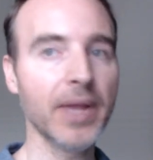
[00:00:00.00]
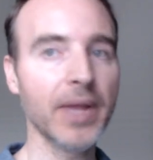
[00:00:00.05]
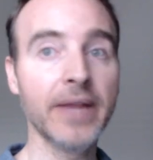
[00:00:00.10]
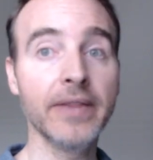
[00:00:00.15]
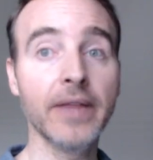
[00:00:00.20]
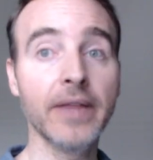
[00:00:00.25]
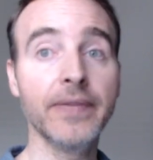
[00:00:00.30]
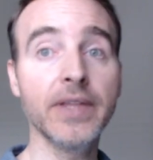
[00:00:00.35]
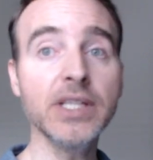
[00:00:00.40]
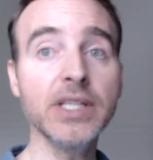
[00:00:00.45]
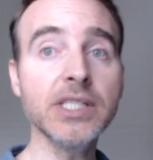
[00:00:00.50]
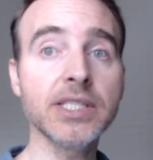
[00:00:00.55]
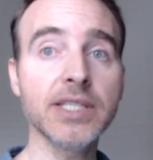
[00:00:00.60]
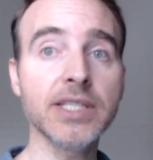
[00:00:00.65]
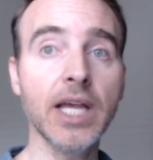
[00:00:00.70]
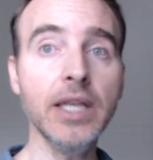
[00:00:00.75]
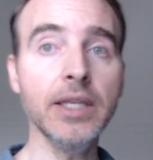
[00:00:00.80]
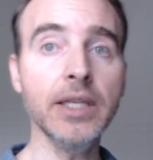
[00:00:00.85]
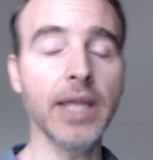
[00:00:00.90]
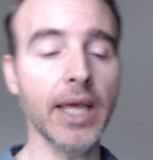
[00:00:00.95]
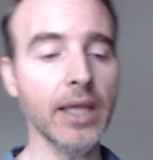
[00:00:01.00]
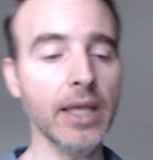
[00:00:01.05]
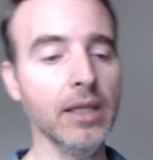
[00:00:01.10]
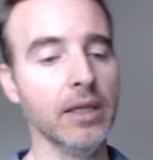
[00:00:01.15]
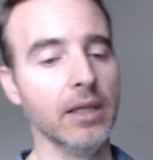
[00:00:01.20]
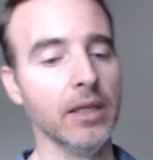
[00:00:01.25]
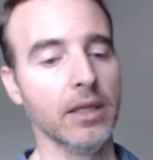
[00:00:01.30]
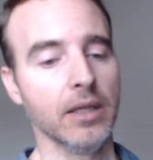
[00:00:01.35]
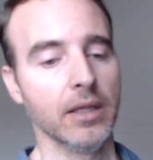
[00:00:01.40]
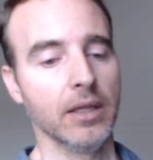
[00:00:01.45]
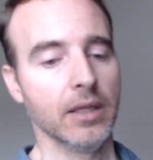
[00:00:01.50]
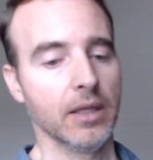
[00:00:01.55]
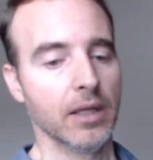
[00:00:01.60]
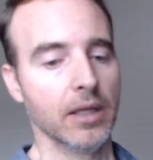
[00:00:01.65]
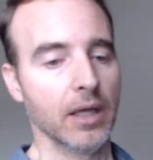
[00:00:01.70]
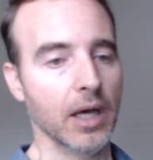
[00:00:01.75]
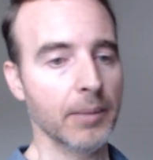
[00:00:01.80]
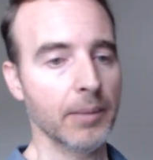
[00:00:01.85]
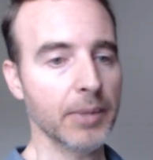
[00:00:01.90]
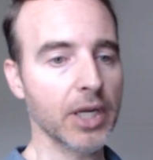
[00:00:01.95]
And then this Sunday,
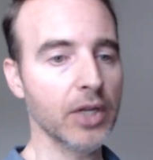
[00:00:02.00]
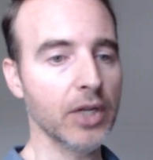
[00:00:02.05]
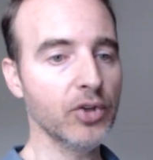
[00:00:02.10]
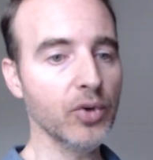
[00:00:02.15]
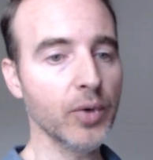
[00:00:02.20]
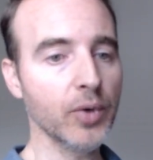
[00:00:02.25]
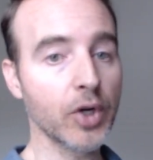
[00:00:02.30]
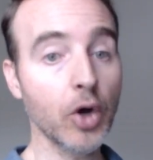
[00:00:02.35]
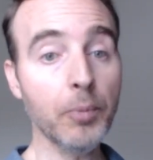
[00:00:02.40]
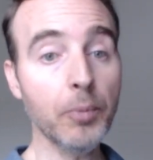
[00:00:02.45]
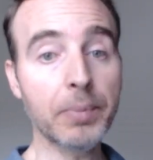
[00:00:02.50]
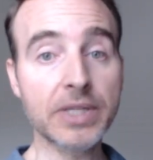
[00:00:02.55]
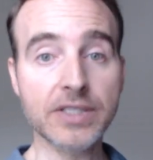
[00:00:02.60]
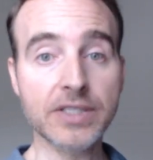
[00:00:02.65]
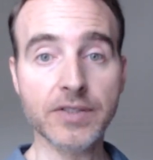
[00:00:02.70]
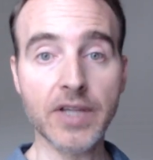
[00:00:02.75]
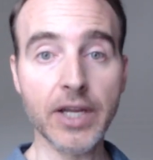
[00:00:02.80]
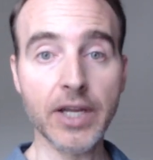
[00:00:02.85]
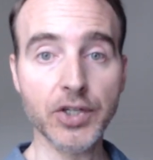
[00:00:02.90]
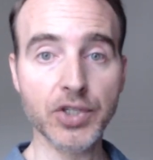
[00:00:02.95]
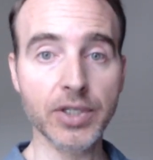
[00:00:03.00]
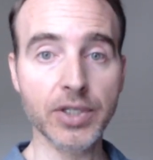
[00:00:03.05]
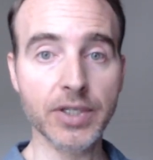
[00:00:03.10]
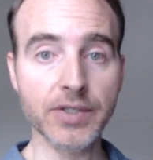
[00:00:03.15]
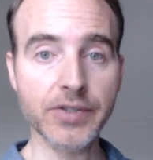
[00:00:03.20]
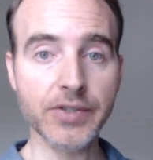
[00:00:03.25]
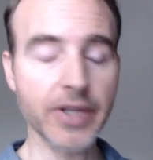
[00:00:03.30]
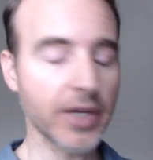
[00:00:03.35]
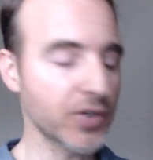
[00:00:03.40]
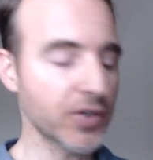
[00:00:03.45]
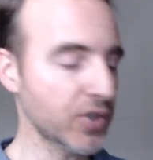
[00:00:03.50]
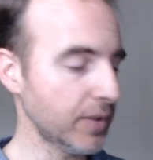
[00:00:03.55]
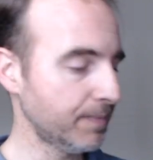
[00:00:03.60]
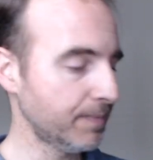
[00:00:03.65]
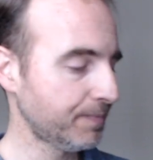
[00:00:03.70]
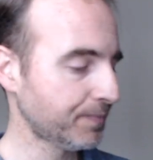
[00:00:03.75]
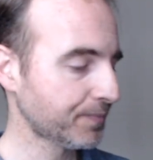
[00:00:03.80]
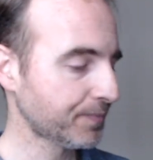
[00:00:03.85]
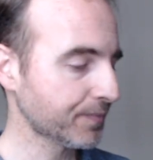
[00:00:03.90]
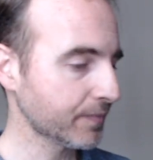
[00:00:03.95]
I'm going to do an open session discussion
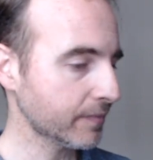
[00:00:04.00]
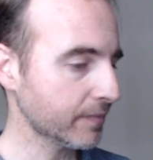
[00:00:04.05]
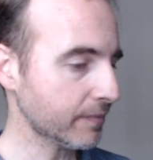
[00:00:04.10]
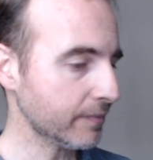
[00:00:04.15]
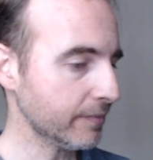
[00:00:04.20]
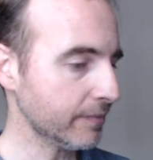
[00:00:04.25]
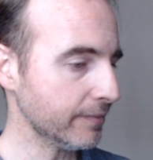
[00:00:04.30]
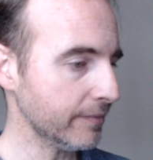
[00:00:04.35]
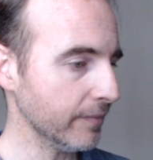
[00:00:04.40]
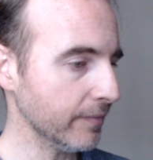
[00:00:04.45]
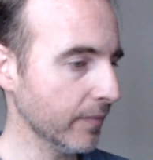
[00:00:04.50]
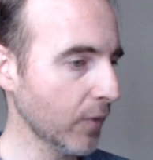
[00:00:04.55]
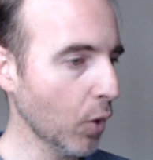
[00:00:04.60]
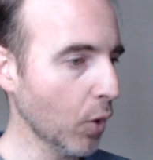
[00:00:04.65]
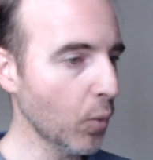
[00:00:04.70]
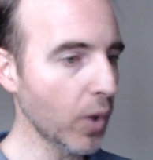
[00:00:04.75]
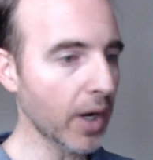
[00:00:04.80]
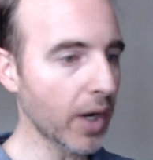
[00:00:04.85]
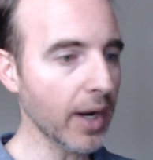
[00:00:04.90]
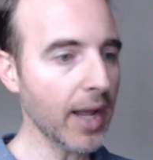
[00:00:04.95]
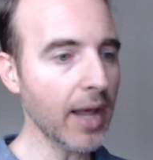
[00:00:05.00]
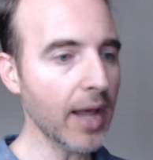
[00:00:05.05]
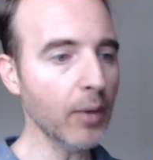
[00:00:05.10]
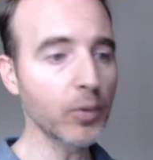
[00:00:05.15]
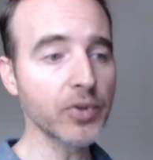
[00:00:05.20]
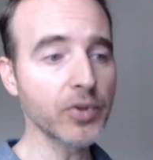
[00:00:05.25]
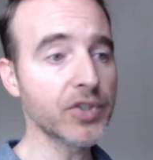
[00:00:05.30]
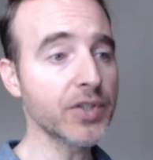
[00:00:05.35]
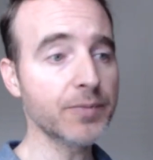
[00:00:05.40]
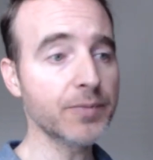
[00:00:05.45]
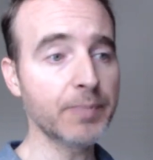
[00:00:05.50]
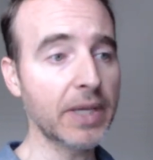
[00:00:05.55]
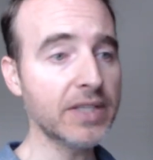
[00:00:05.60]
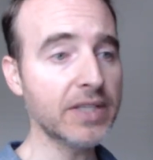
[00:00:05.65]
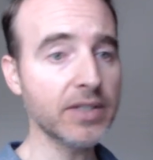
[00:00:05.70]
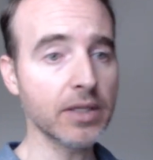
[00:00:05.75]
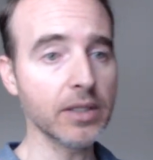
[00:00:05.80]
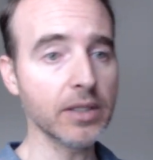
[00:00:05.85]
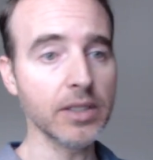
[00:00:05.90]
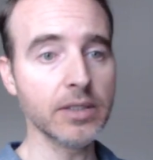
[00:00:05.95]
where I will just
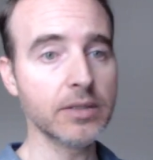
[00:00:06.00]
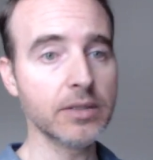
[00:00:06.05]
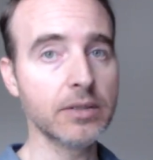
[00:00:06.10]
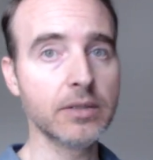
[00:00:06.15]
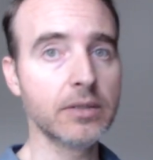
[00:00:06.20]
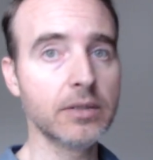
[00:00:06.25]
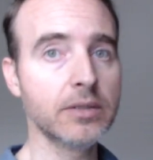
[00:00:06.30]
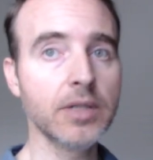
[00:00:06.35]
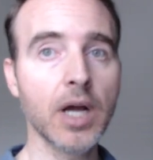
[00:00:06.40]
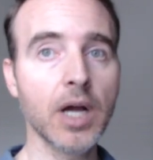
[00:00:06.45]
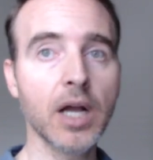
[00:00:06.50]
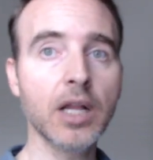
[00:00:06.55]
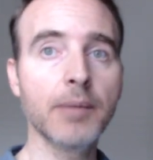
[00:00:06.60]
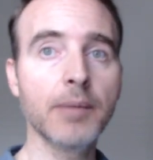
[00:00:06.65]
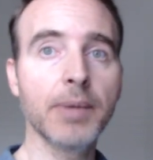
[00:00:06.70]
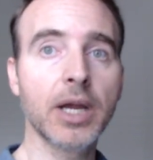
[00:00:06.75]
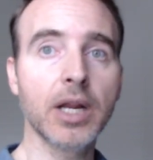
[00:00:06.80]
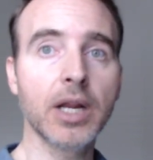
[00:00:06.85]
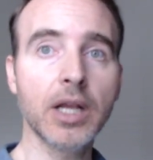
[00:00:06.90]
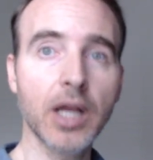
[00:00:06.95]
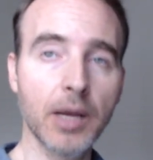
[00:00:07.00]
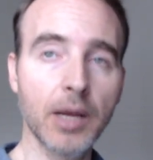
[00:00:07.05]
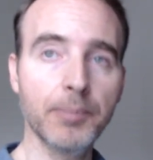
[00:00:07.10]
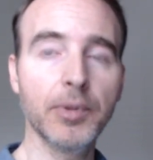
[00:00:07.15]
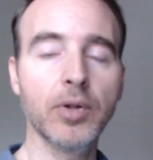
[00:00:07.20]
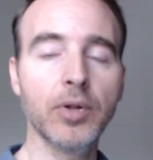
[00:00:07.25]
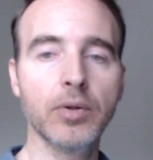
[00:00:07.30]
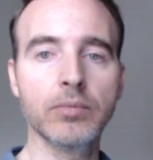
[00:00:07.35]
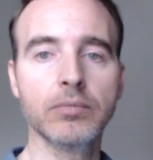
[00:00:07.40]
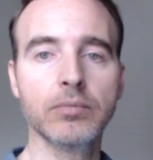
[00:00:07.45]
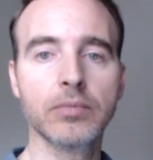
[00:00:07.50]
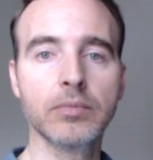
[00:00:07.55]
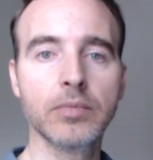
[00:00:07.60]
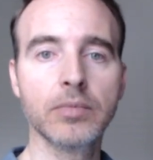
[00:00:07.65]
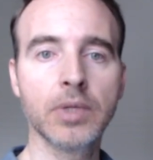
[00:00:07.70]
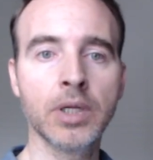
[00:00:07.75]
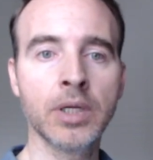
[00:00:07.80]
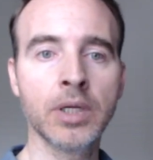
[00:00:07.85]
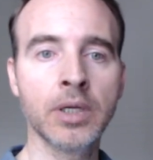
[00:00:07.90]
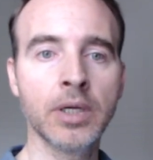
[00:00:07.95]
basically talk about a couple
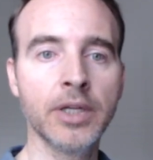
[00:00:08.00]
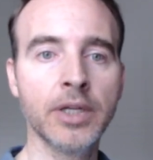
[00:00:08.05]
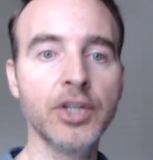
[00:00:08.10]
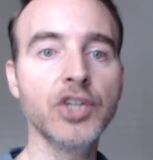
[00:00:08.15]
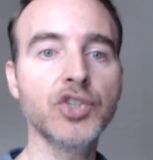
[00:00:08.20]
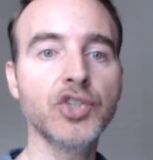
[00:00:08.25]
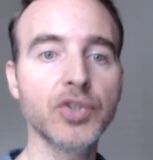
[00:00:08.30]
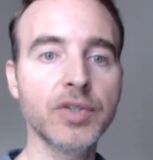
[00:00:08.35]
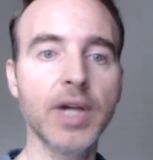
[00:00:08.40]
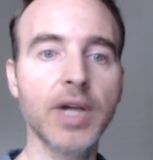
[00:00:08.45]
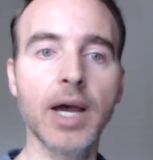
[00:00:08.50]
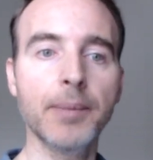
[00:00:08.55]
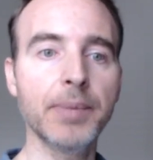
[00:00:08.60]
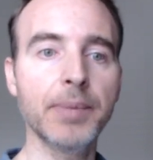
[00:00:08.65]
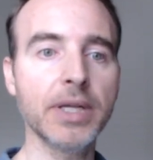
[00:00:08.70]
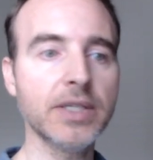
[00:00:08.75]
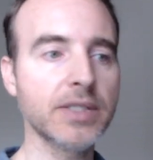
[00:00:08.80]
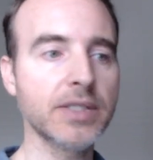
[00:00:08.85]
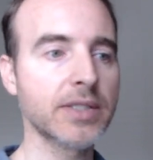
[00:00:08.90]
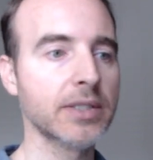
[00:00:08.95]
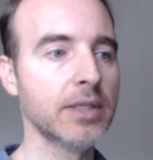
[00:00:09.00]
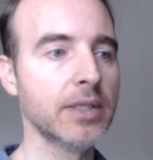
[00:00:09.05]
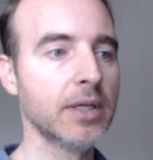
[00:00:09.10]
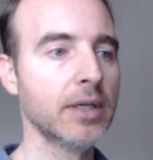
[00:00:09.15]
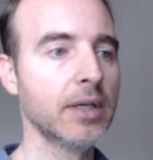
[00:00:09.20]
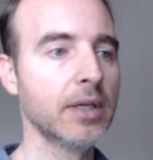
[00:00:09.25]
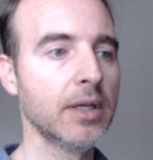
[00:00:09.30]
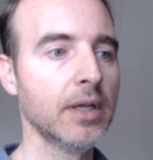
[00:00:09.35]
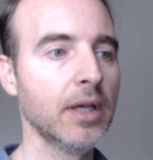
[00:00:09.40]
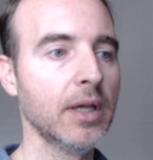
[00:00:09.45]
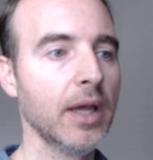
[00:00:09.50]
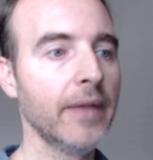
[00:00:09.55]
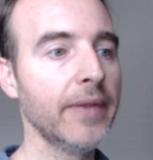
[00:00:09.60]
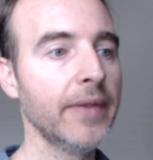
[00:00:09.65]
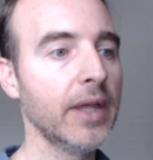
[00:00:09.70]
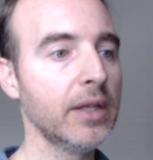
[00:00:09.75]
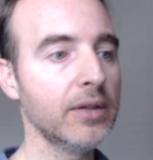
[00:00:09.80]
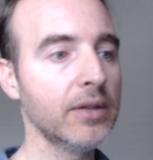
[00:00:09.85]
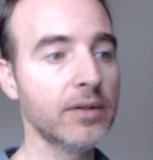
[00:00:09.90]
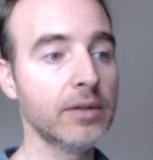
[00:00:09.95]
uh, initial topics and
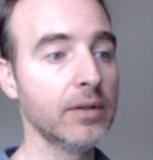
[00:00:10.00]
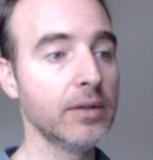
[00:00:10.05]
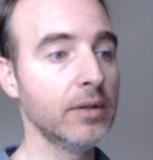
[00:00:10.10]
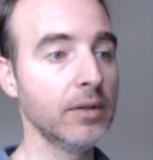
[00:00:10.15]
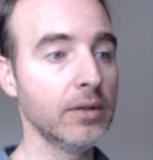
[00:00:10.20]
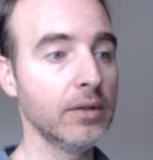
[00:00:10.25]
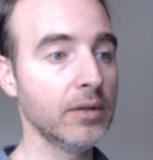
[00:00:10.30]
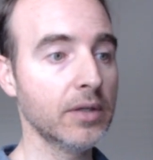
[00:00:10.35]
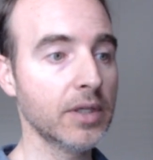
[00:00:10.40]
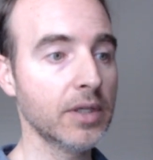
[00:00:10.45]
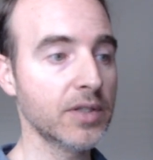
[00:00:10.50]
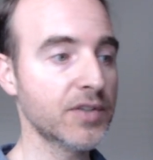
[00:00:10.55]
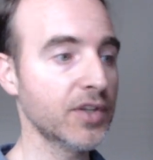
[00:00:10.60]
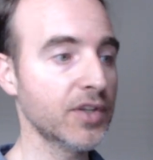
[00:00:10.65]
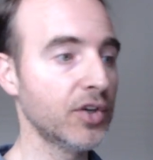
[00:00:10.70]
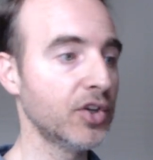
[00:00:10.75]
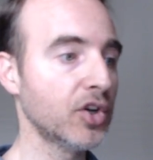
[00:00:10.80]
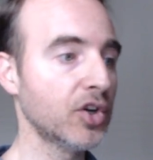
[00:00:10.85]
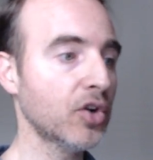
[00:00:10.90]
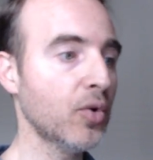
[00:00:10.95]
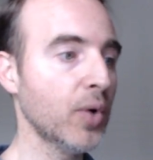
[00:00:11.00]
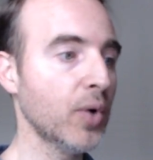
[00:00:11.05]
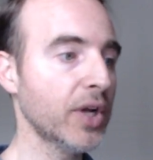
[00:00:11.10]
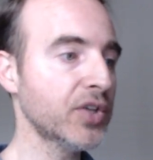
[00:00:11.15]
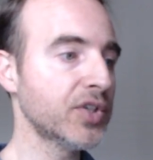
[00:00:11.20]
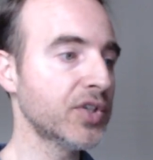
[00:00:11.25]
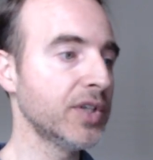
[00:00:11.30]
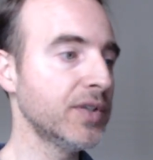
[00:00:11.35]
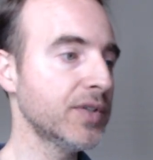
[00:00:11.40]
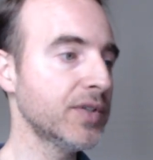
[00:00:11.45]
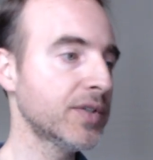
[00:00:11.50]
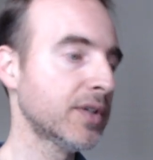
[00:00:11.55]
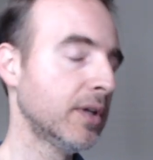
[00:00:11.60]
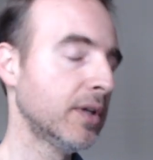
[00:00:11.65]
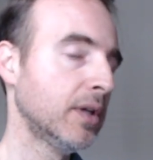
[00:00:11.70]
then consider your questions.